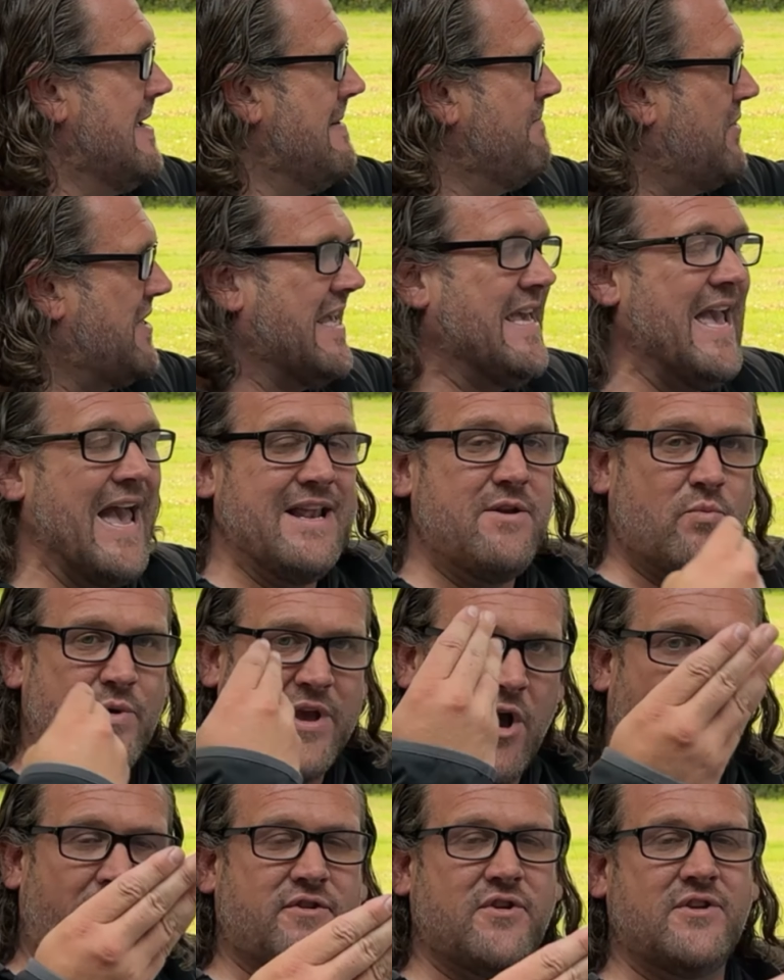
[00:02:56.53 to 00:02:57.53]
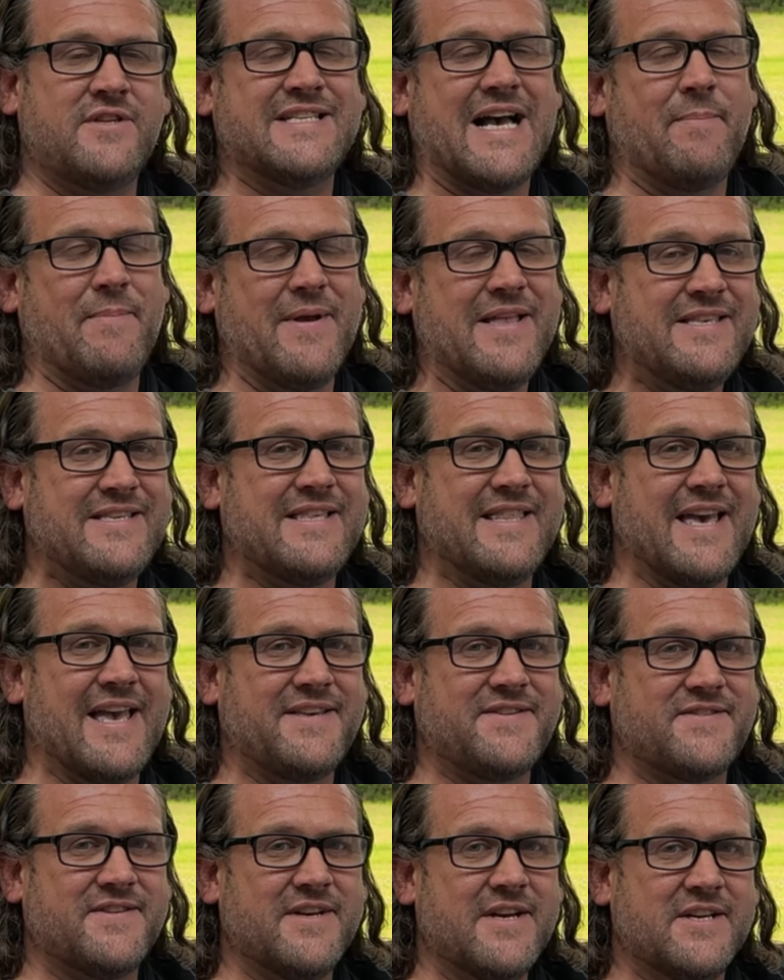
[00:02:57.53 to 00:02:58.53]
But again, we often tap into
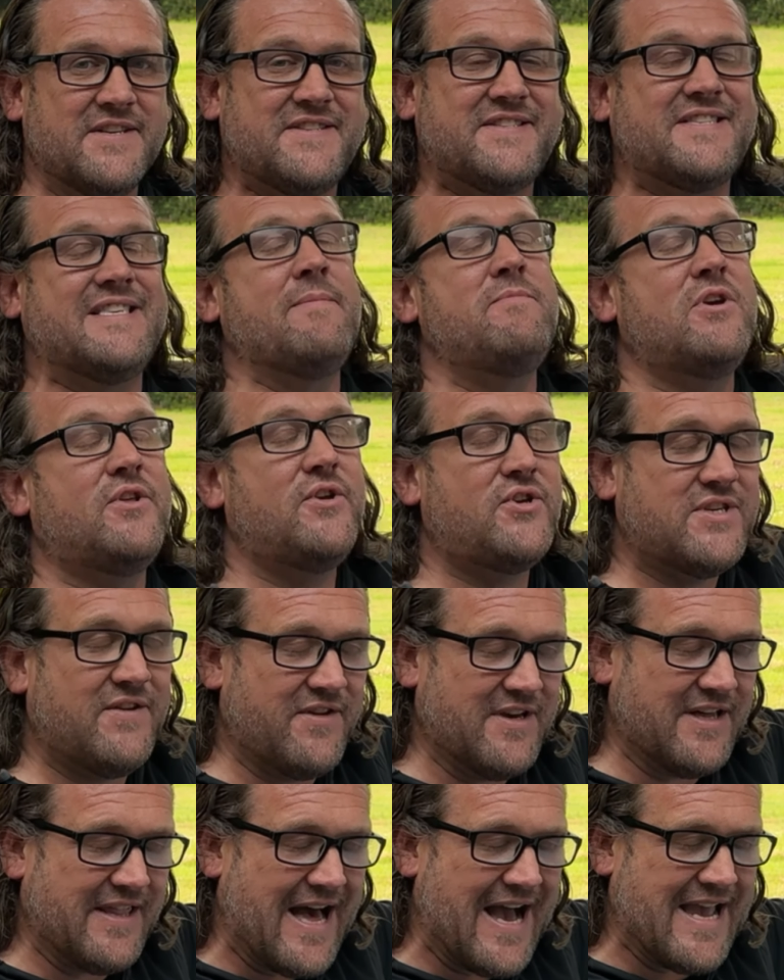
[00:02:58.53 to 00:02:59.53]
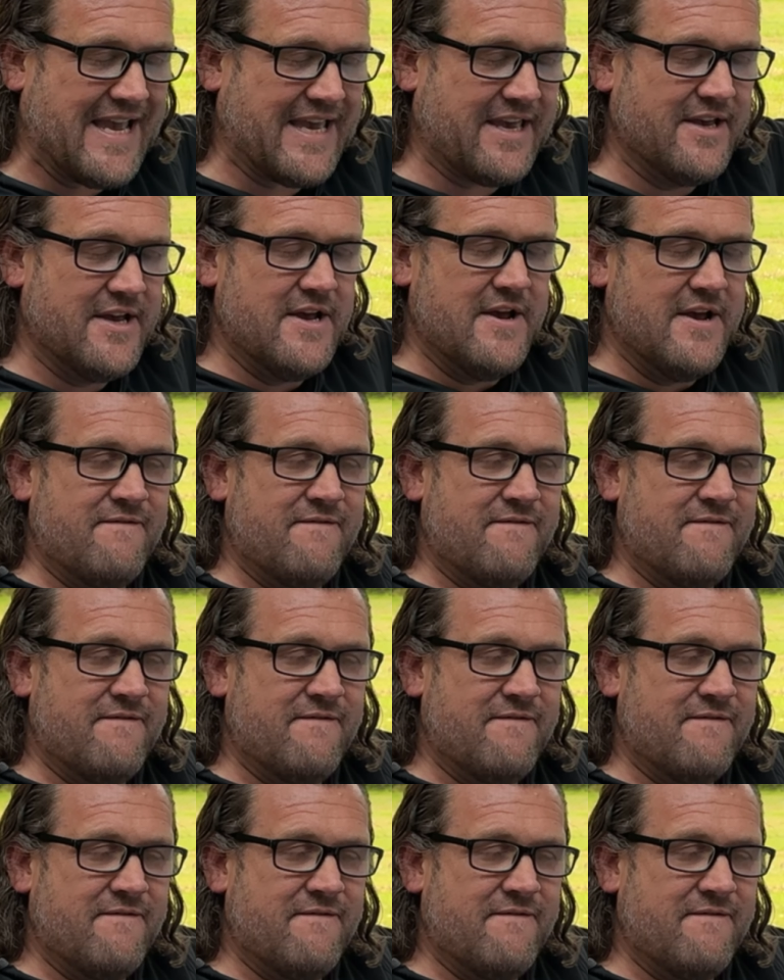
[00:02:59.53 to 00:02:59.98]
this stimulus, if you like,